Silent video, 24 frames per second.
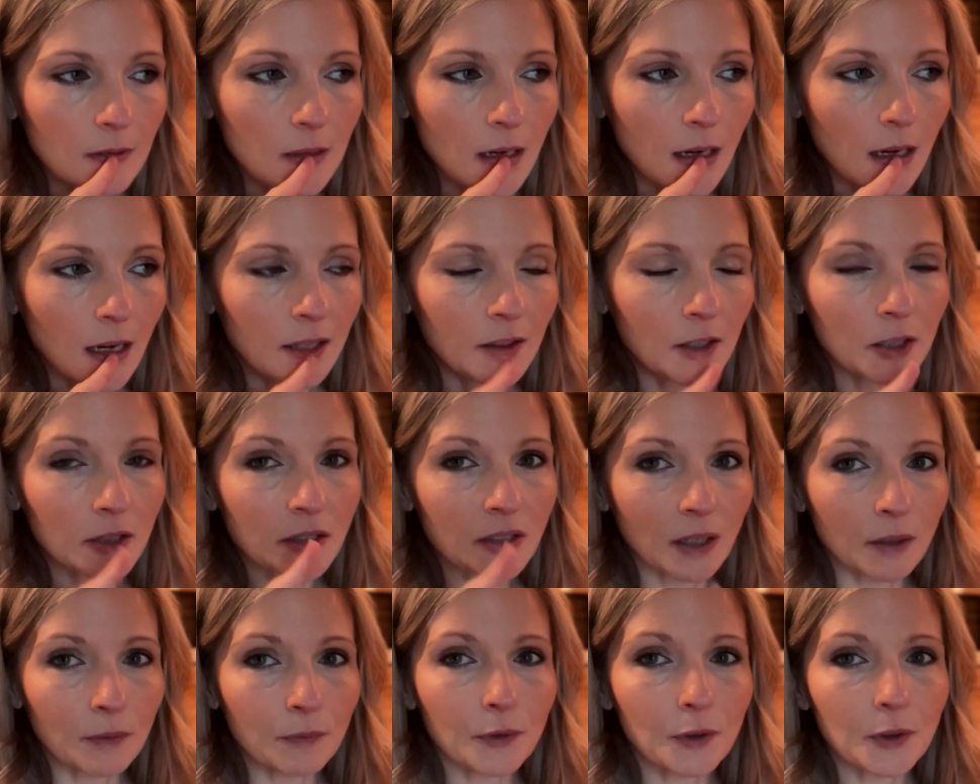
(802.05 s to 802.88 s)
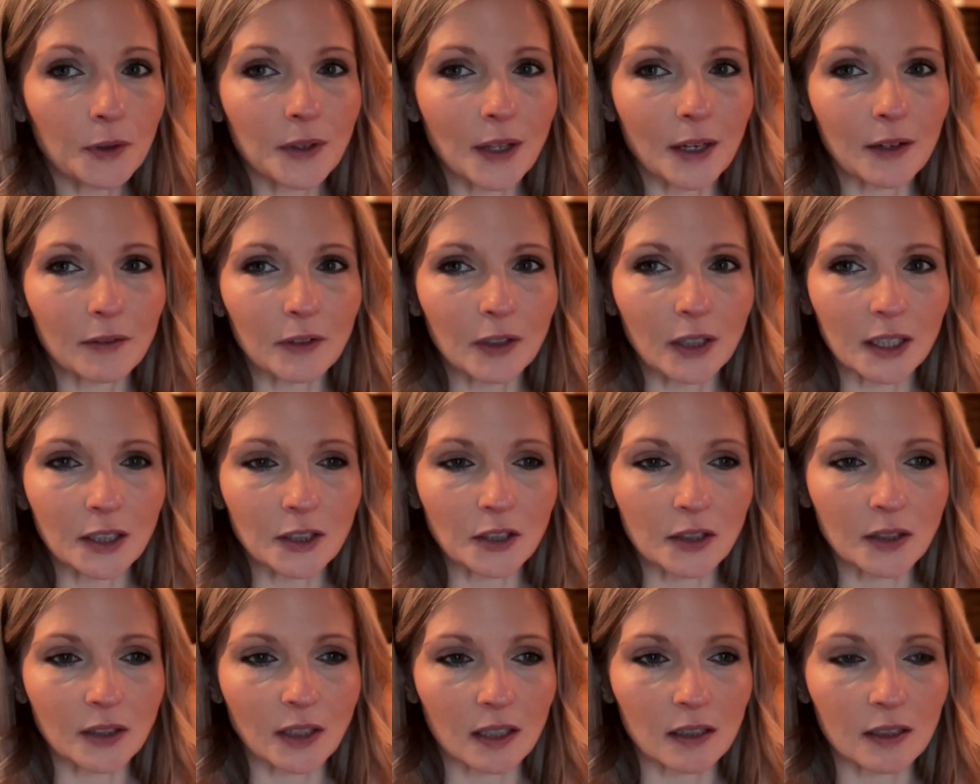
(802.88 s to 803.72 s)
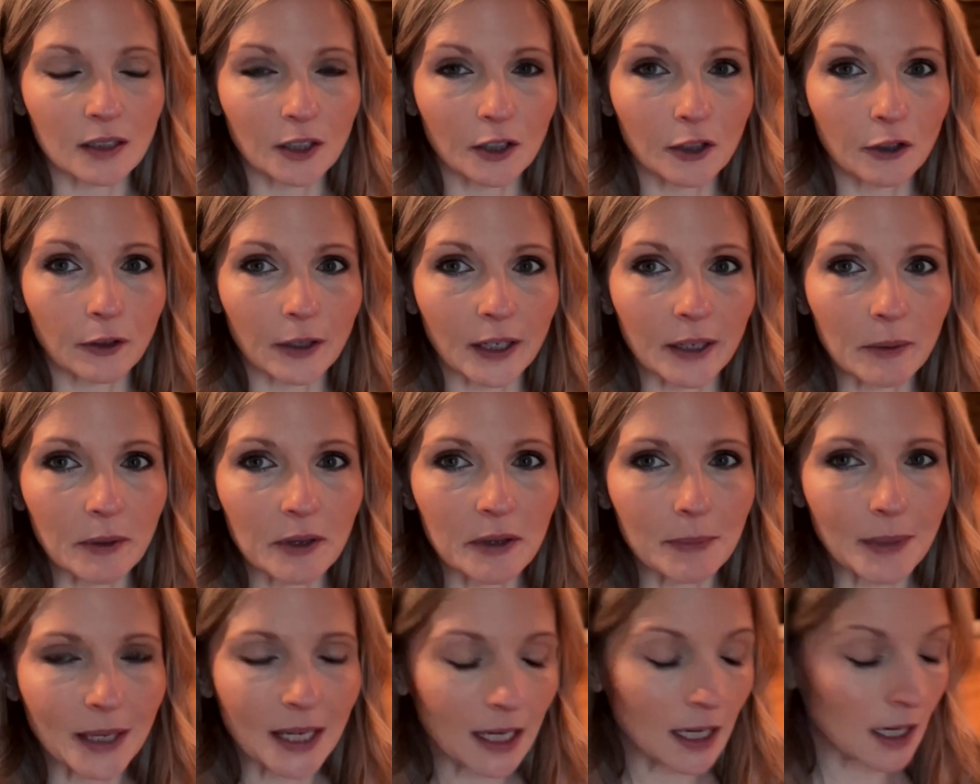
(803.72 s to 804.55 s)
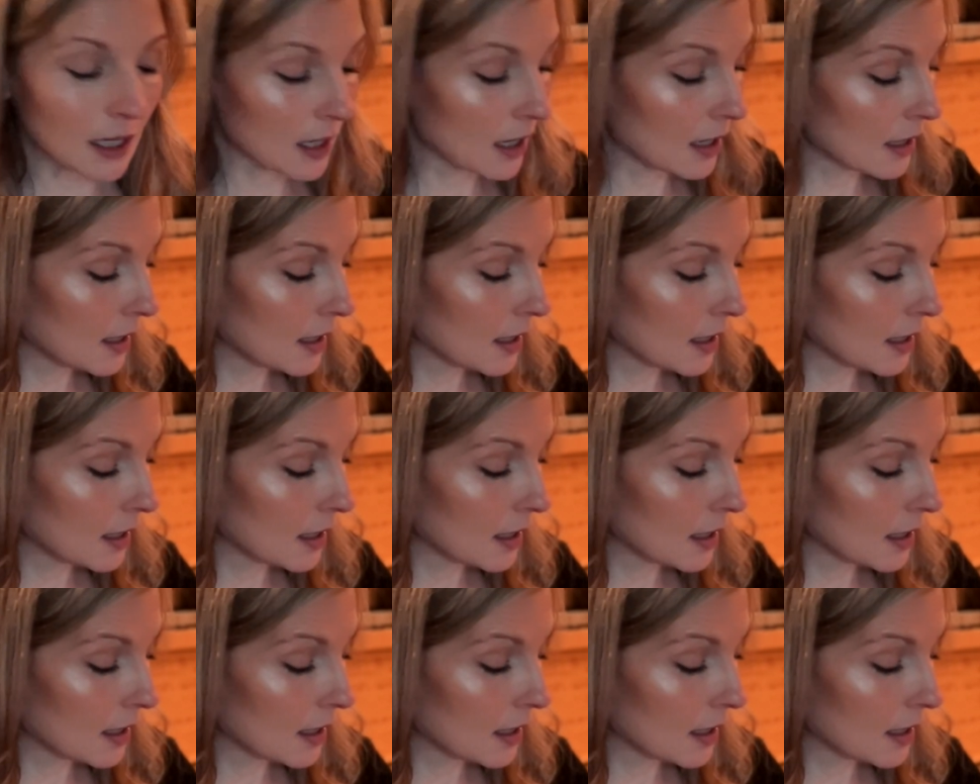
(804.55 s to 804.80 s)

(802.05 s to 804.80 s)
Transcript: And there's some fruit that really just doesn't agree with me.